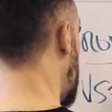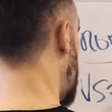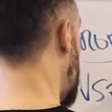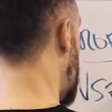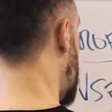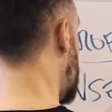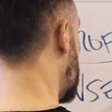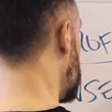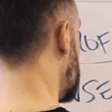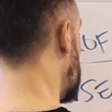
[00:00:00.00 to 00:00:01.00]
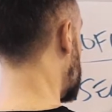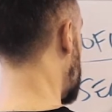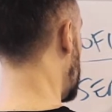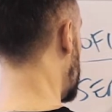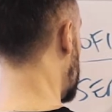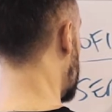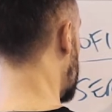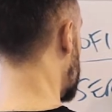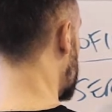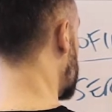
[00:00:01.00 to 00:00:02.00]
And a couple
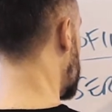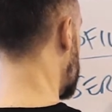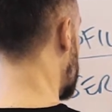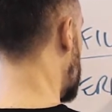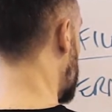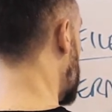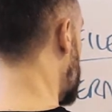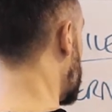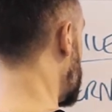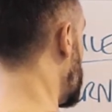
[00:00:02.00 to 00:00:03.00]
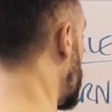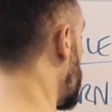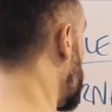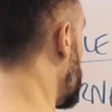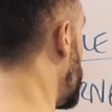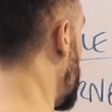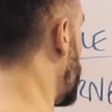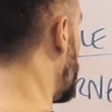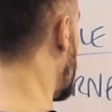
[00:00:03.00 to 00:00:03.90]
things that you want to think about